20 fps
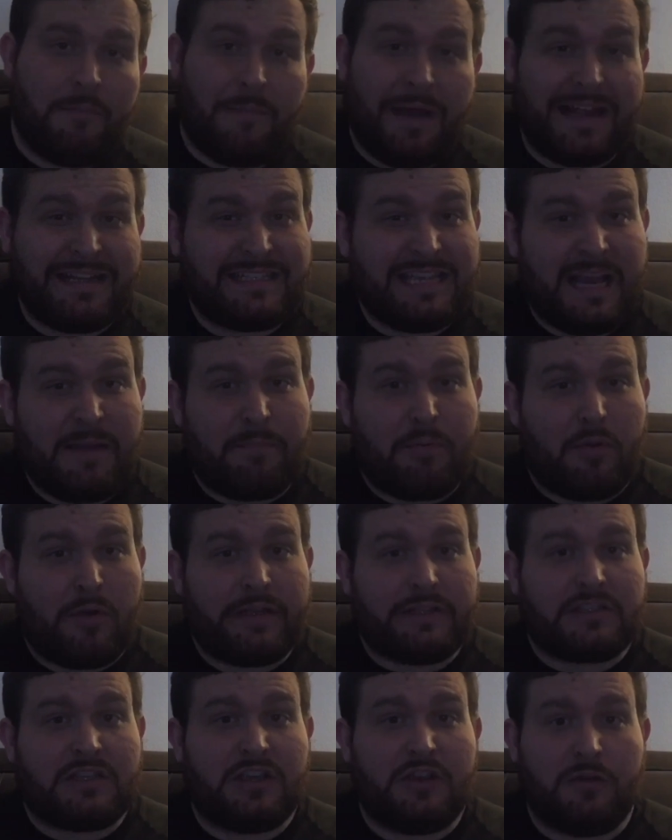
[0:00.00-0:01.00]
Mine's
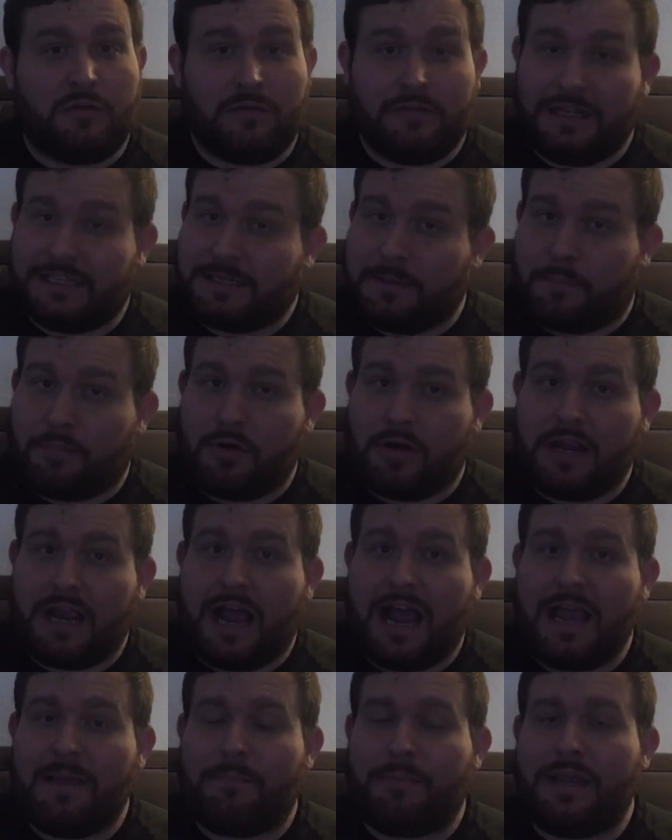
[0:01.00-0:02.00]
8.2. That's a pretty
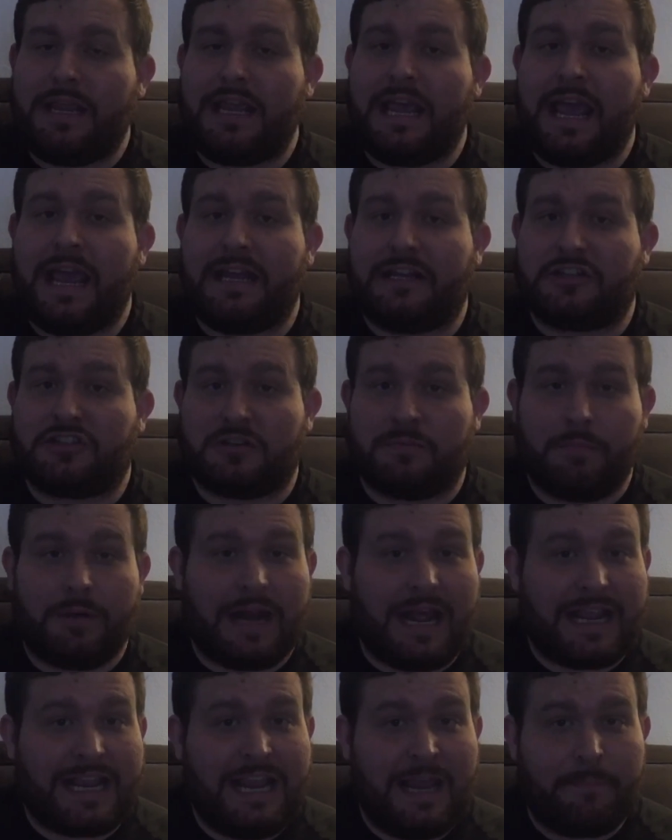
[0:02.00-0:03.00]
high pH,
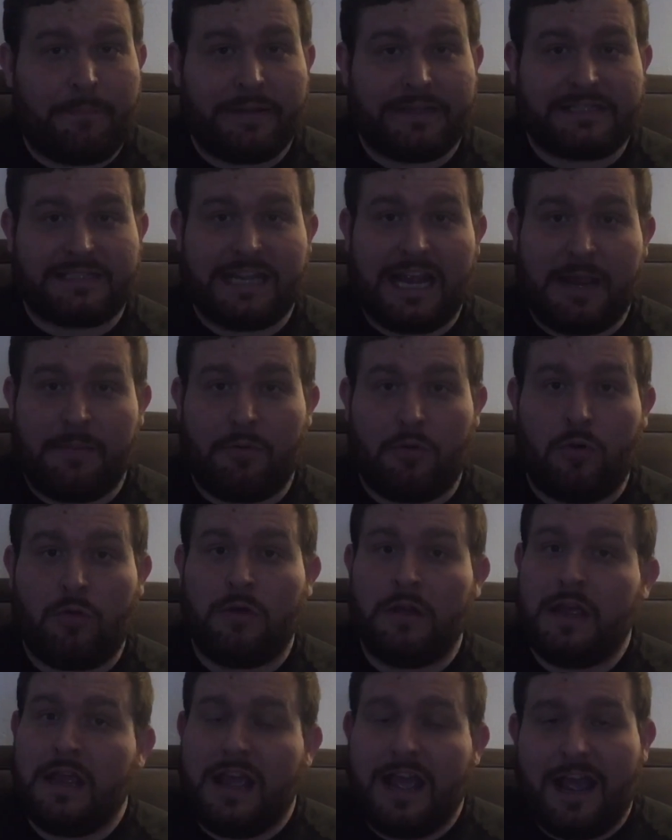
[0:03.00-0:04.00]
but I keep it
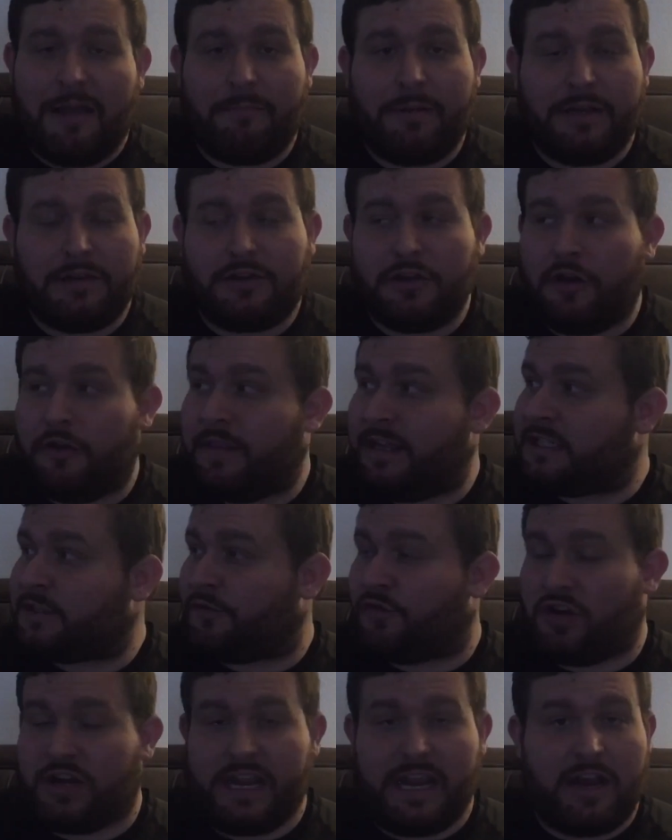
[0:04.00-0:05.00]
stable. I've been doing this
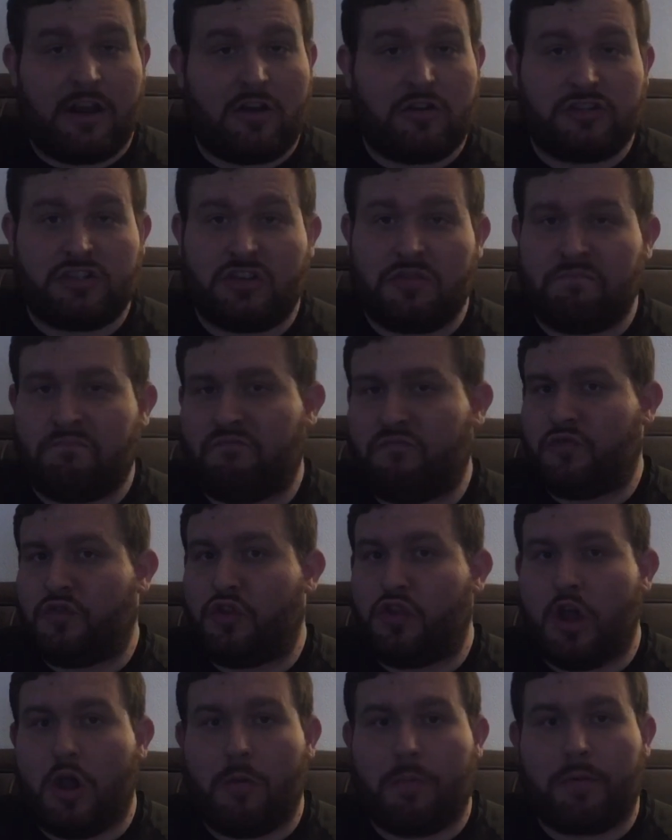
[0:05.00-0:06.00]
for years,
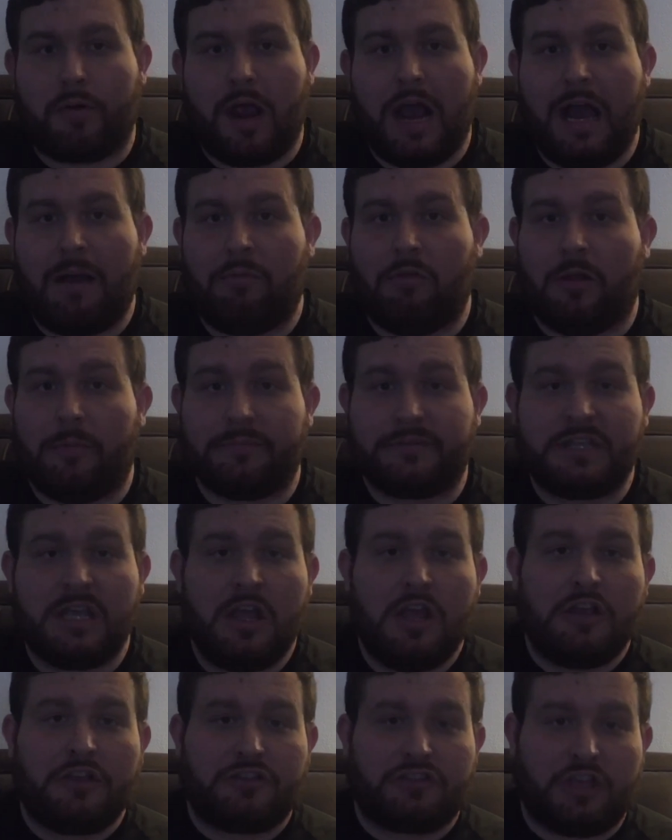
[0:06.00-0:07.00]
no problems.
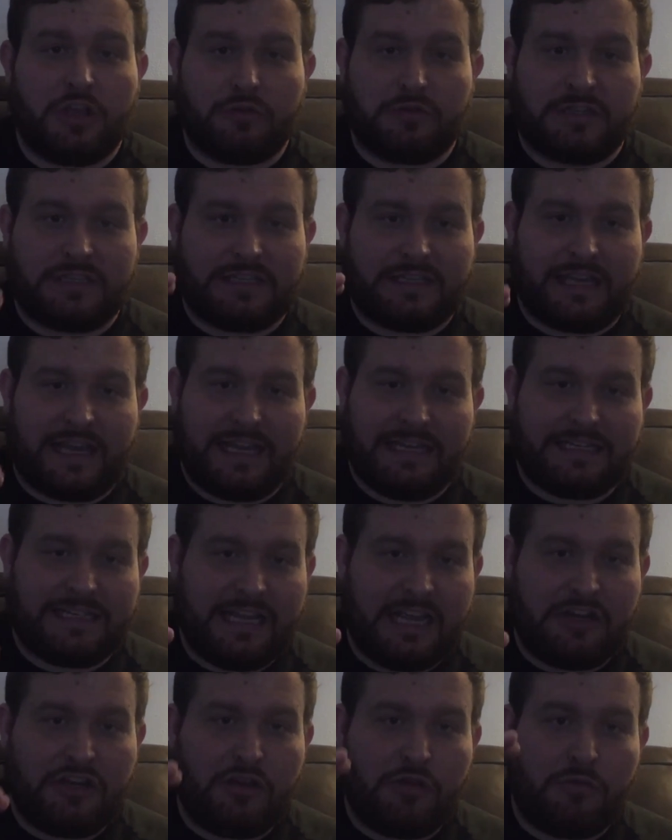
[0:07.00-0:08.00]
So
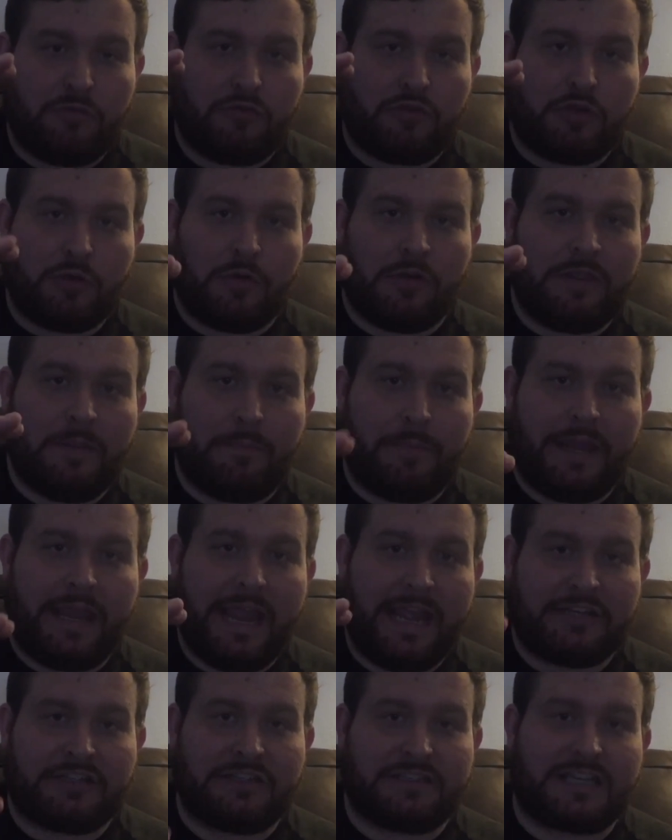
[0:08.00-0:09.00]
continue doing the
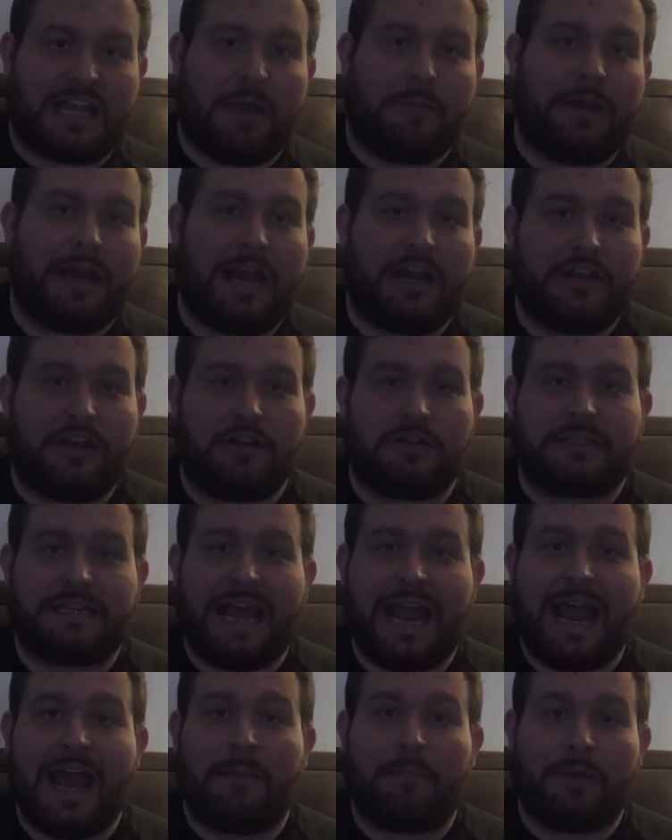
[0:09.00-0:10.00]
pH that's coming out of your
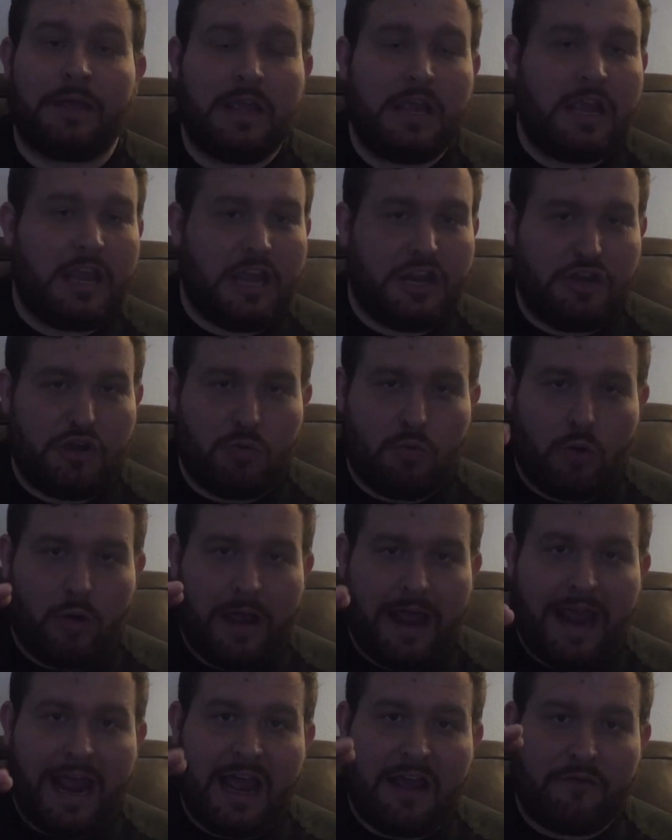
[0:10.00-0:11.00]
tap, and you
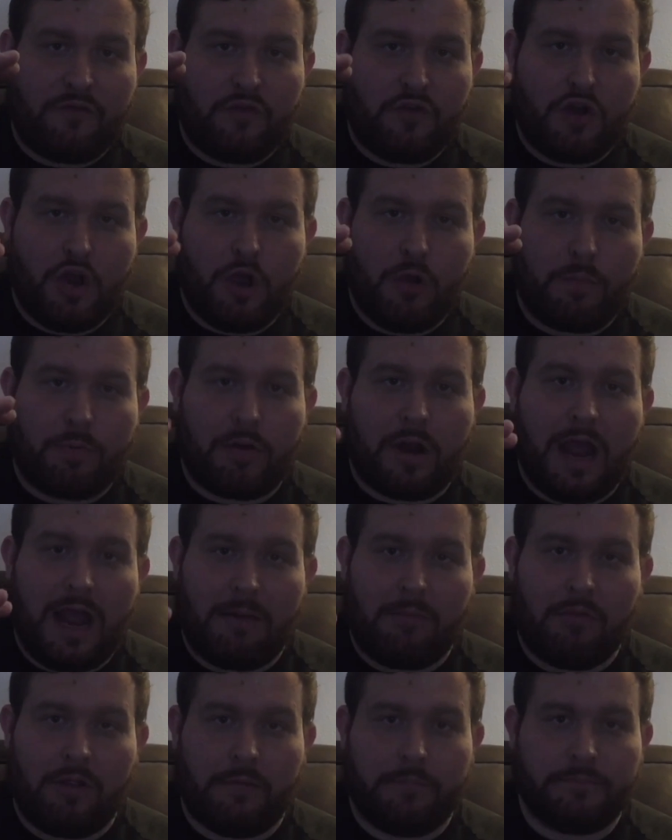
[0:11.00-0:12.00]
will have no
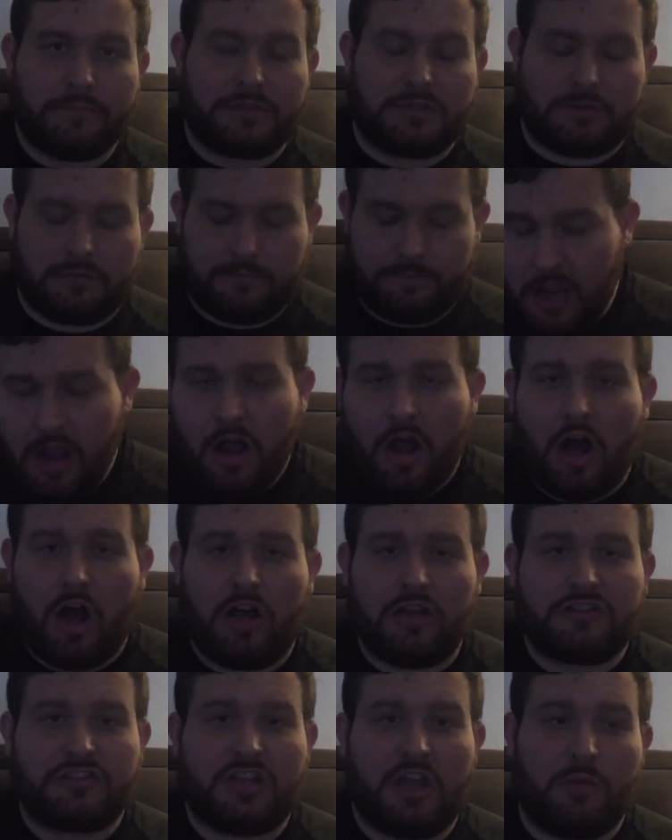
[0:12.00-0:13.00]
problems.
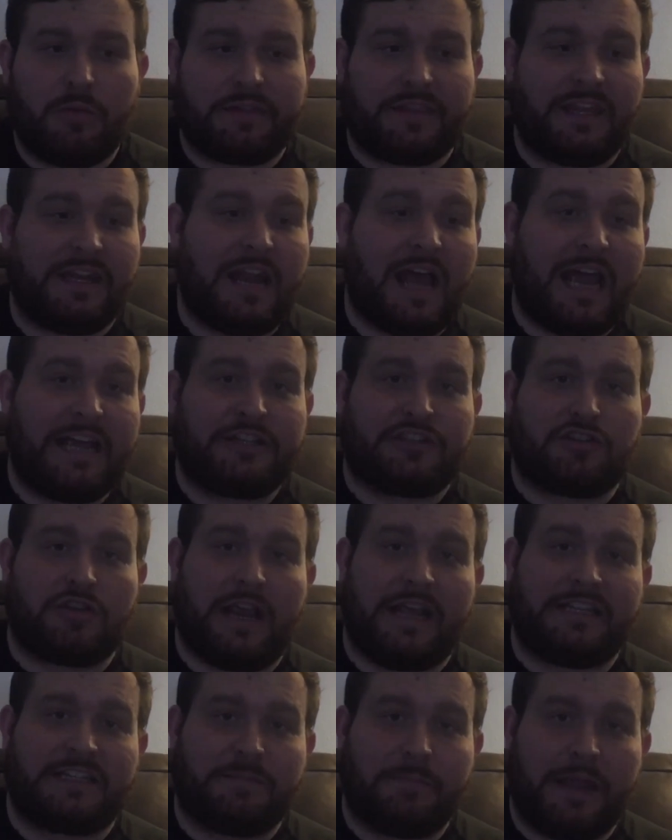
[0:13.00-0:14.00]
Also, with the
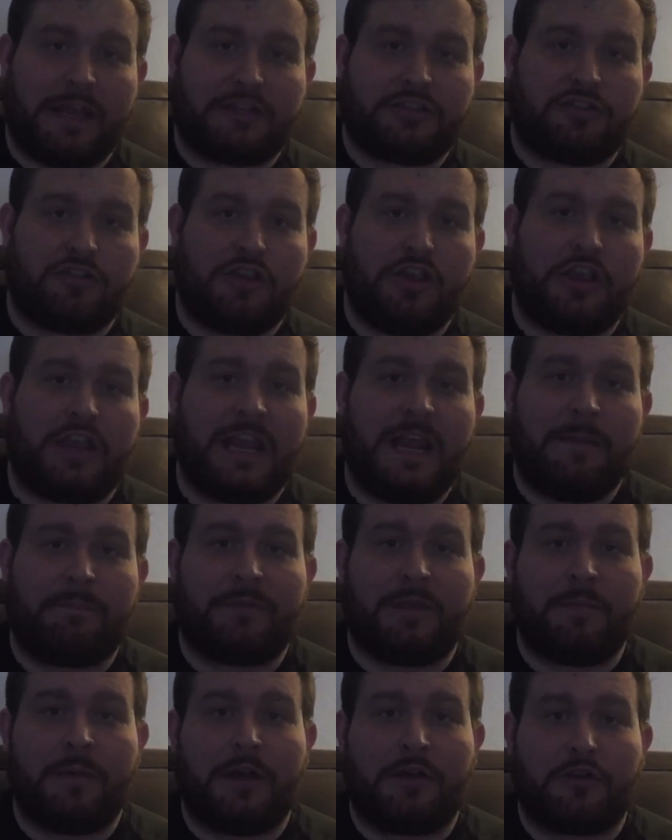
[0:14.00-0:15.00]
nitrates, make sure you
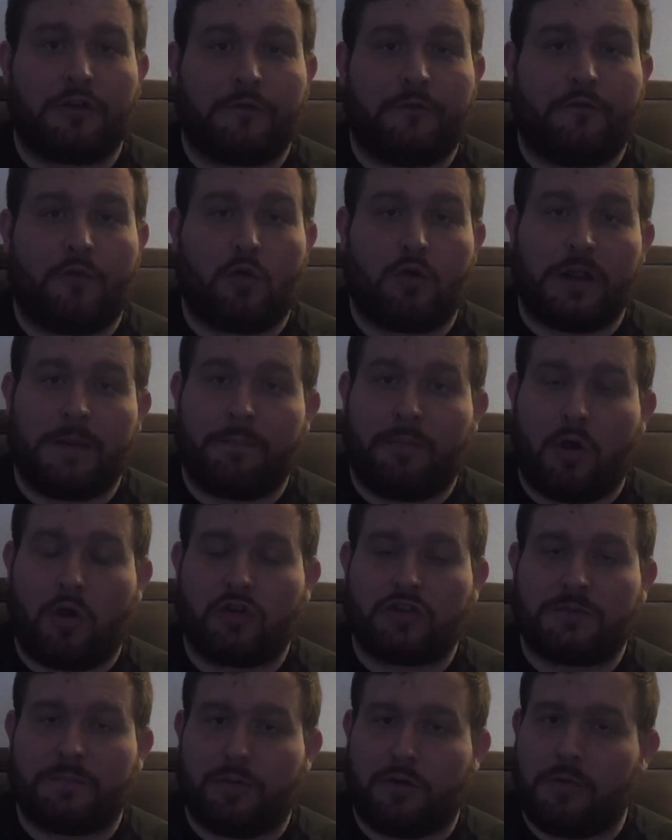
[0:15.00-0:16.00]
keep them under 40
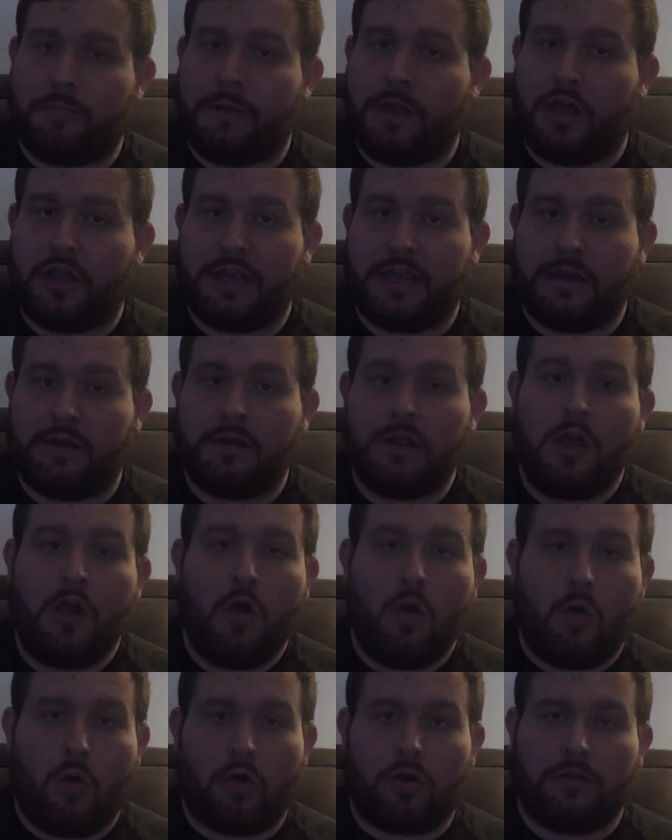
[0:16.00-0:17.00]
parts per million
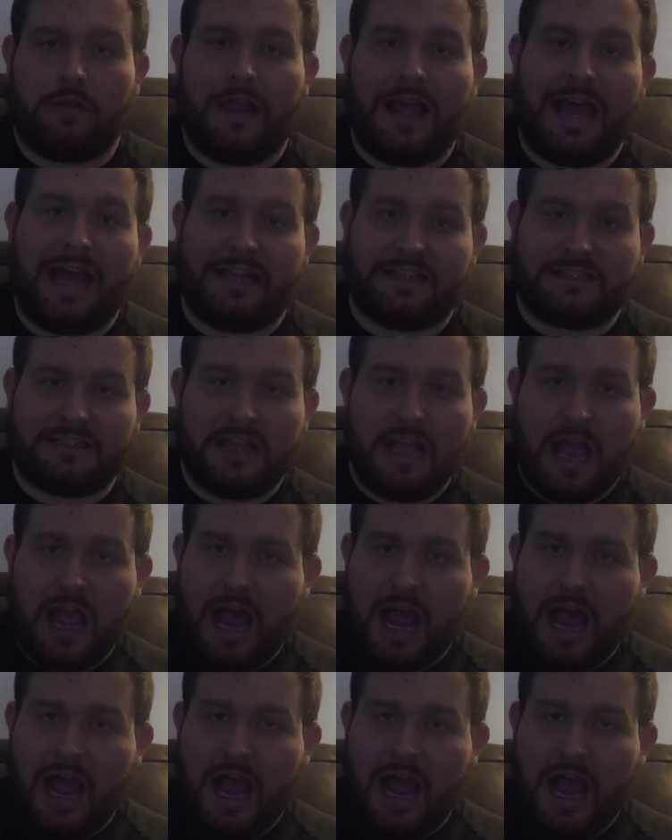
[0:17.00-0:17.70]
or less.